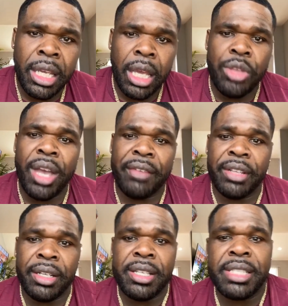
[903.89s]
And you have to
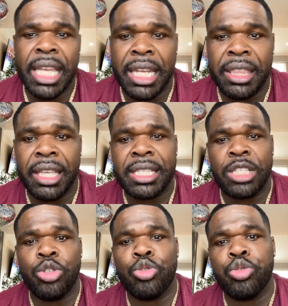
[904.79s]
understand the things
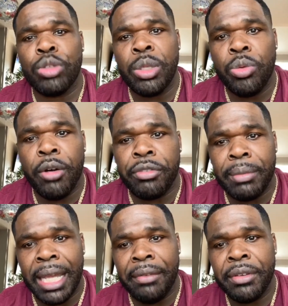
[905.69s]
that you truly want from
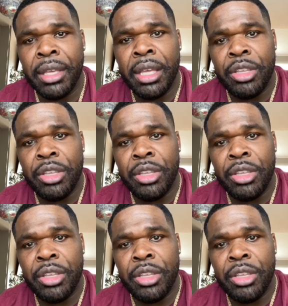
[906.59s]
life.